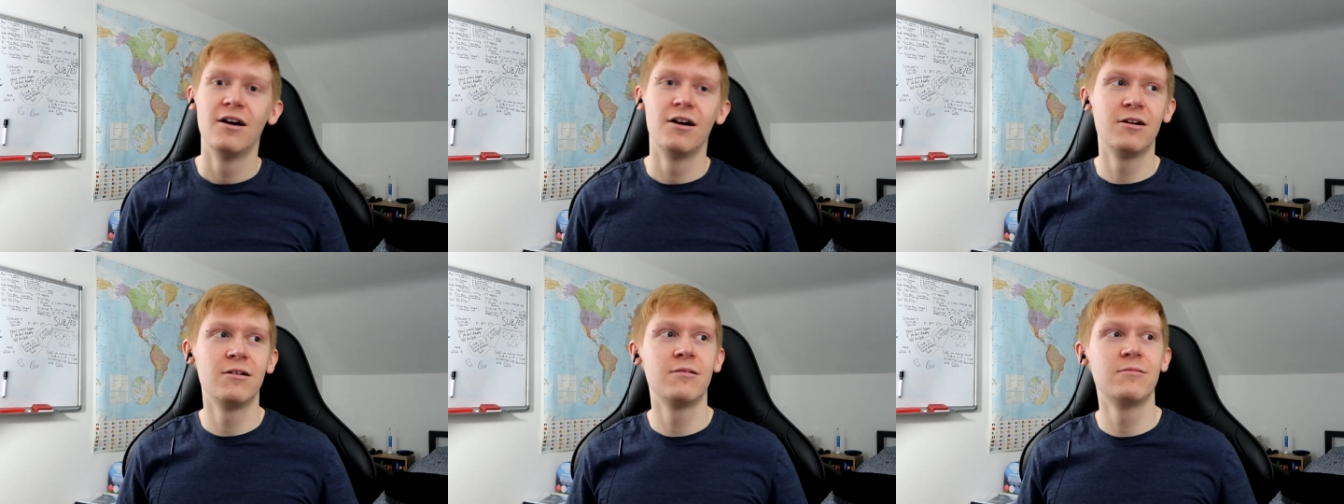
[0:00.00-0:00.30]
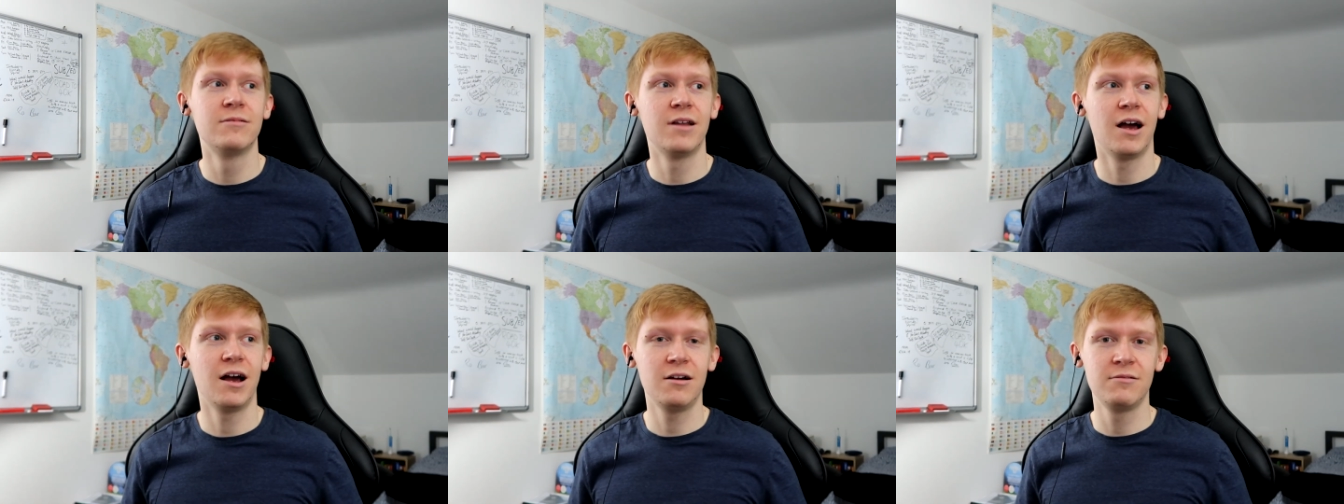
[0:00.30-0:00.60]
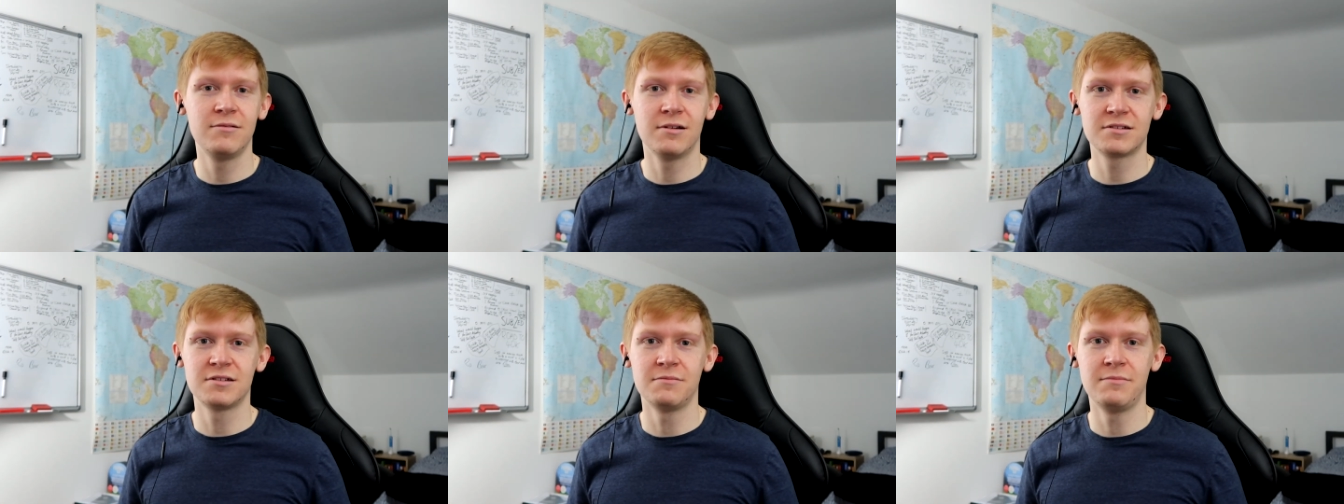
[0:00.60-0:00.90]
Oh
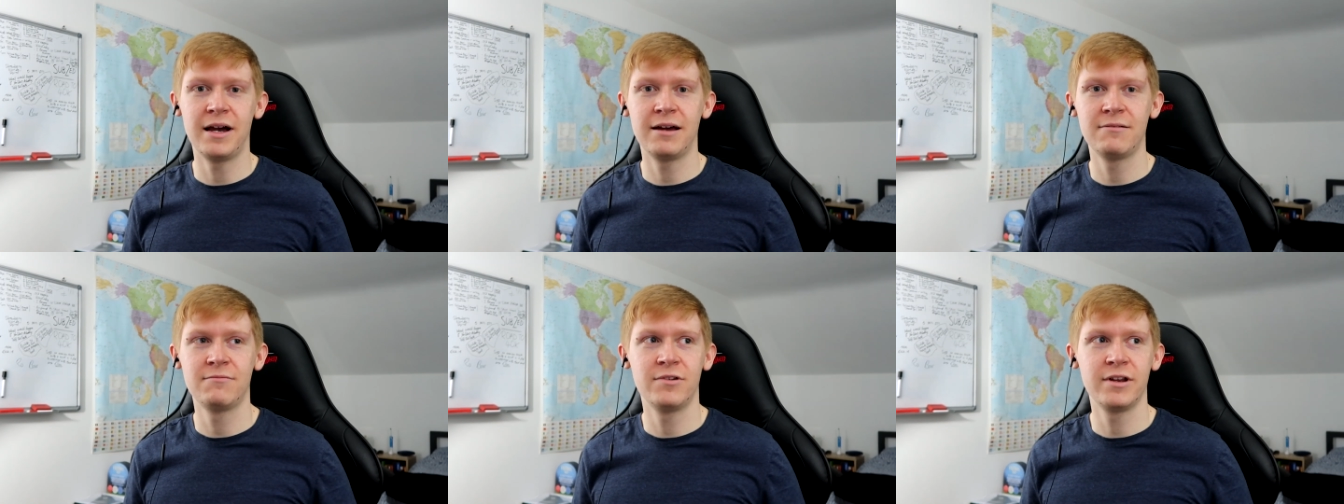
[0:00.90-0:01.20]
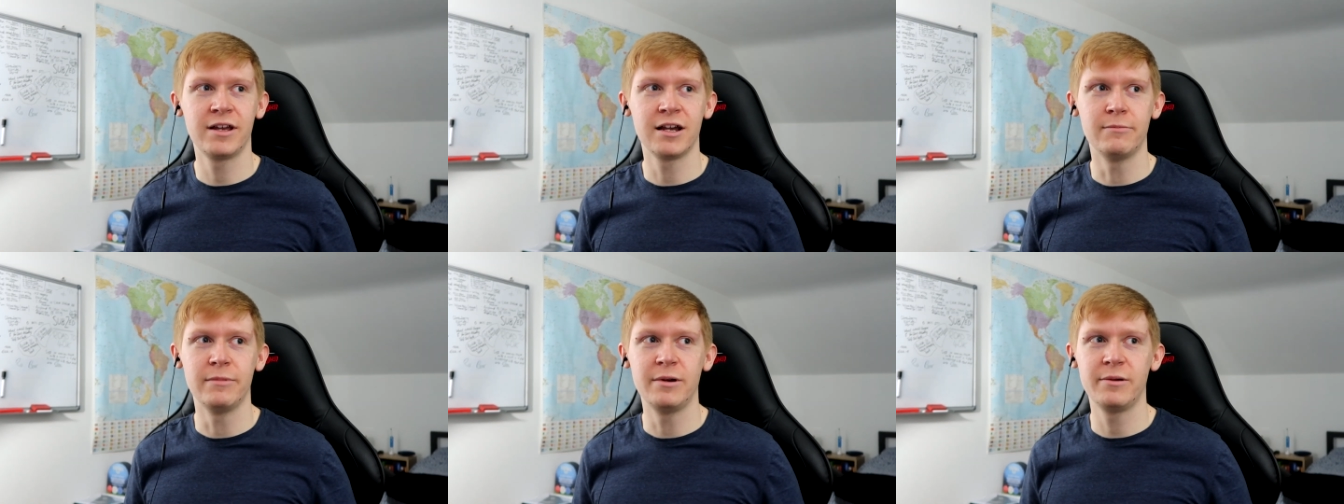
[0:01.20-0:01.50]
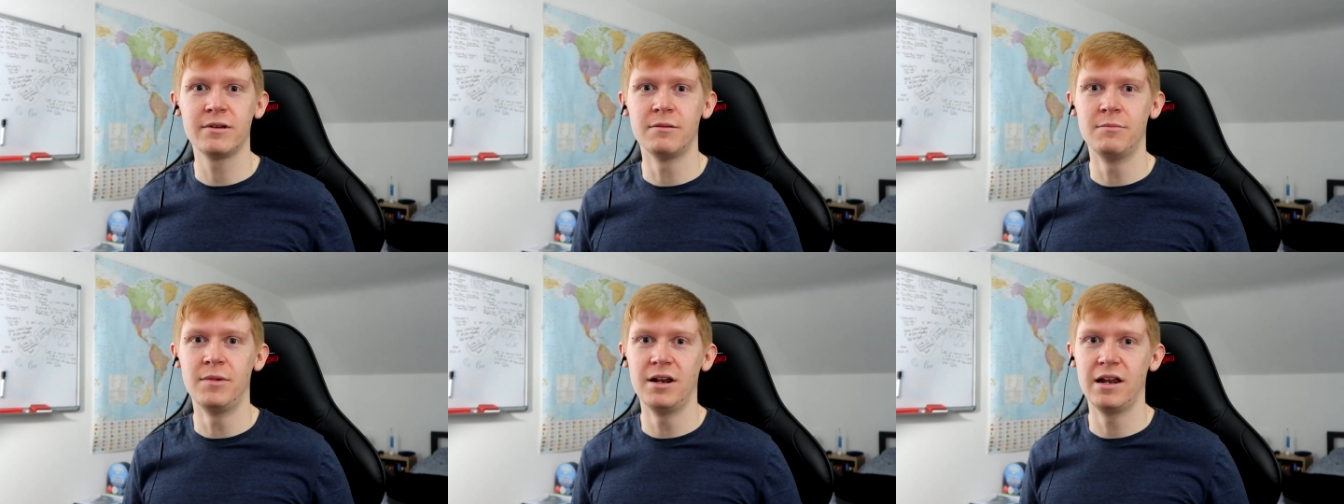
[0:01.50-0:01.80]
no, not a man running up
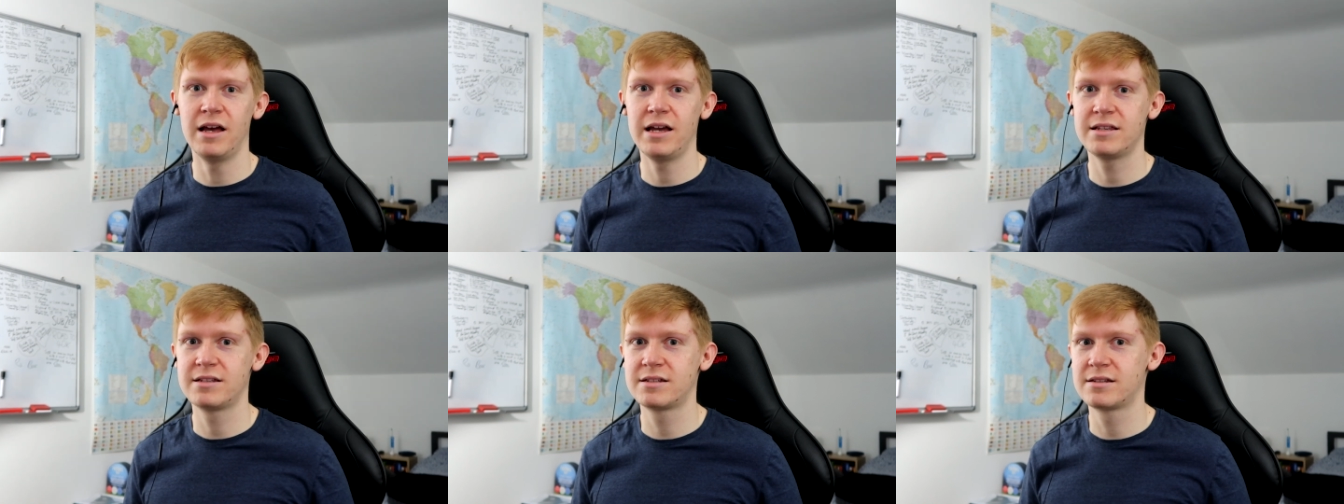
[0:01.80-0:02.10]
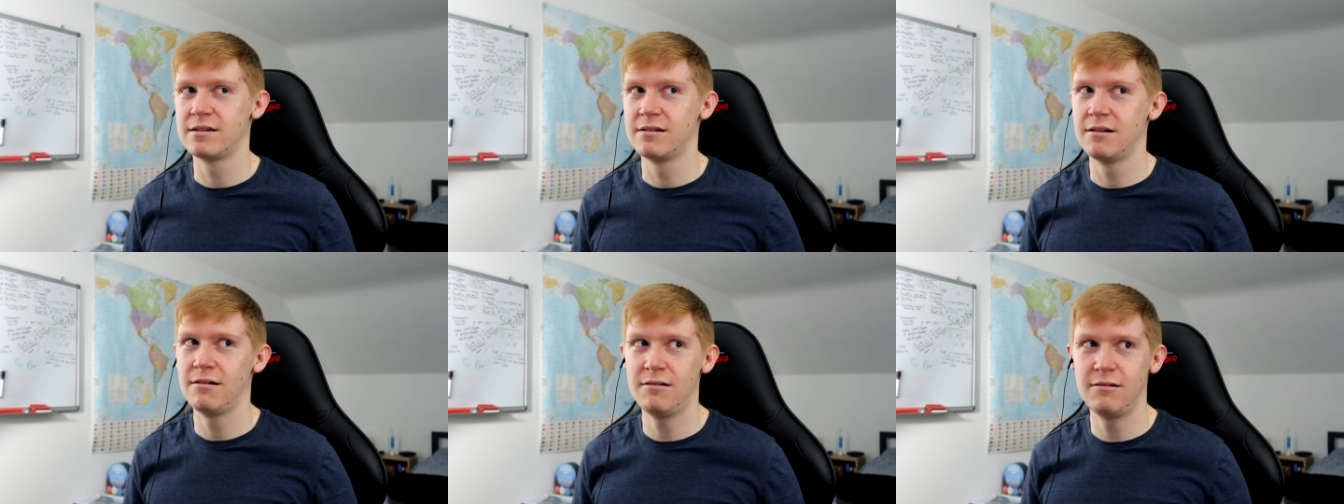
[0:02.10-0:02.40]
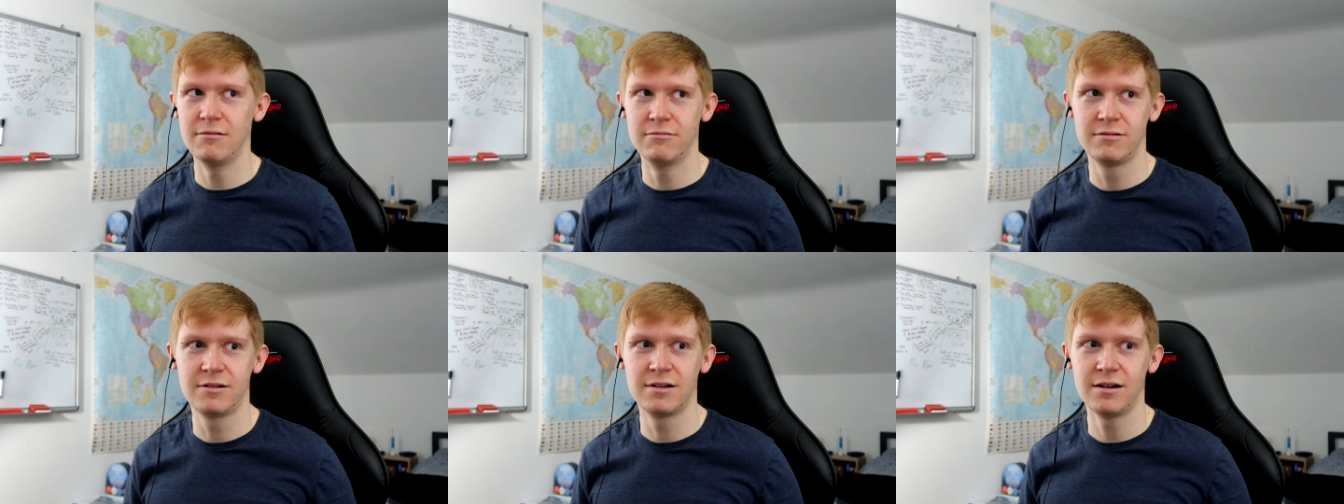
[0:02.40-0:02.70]
with a mullet.
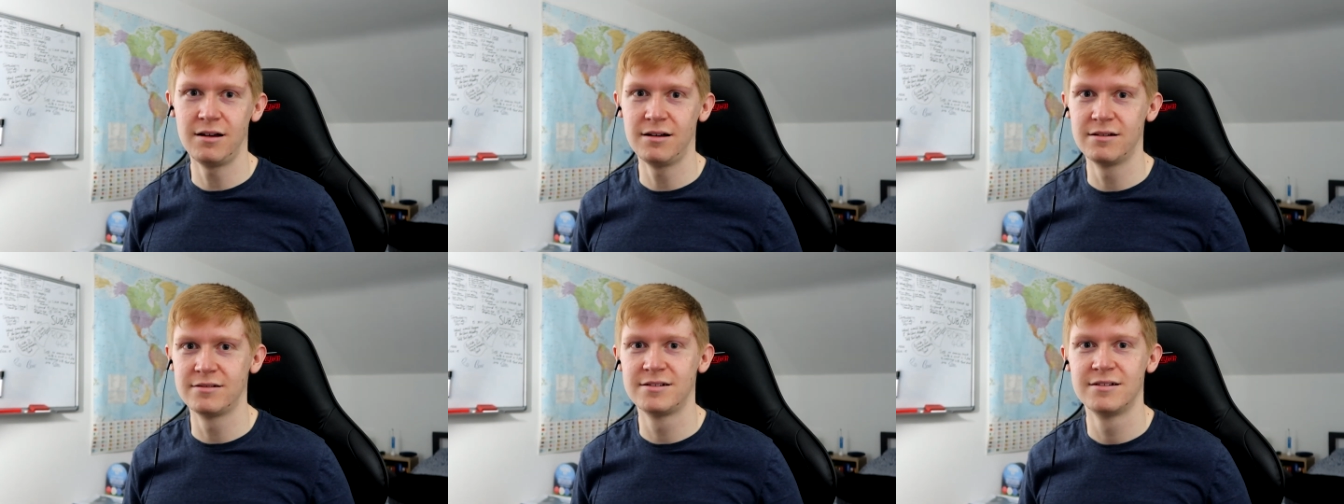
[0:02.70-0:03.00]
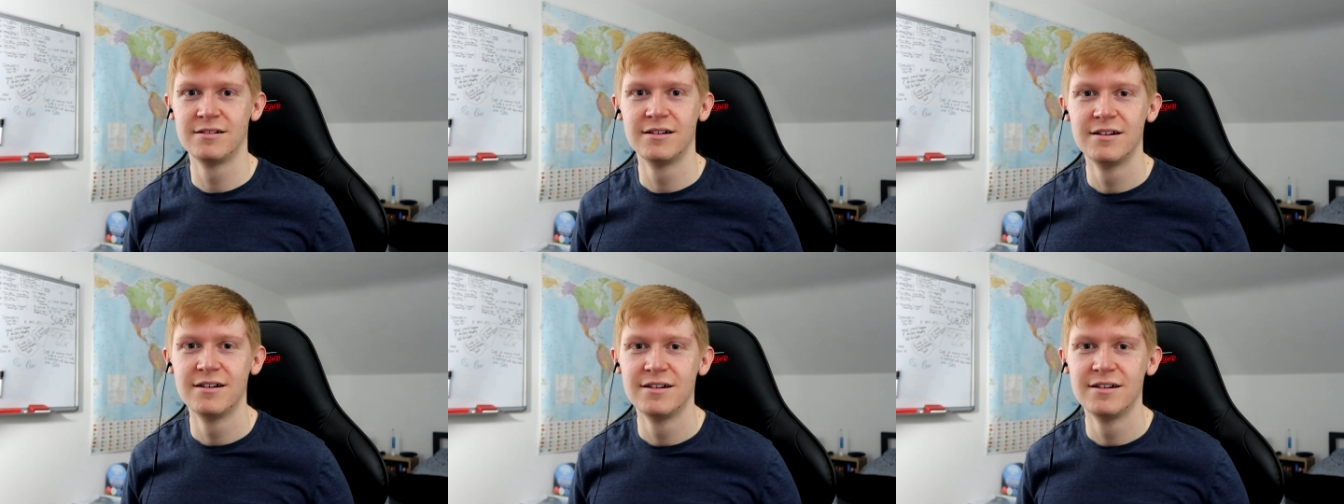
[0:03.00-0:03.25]
Oh God.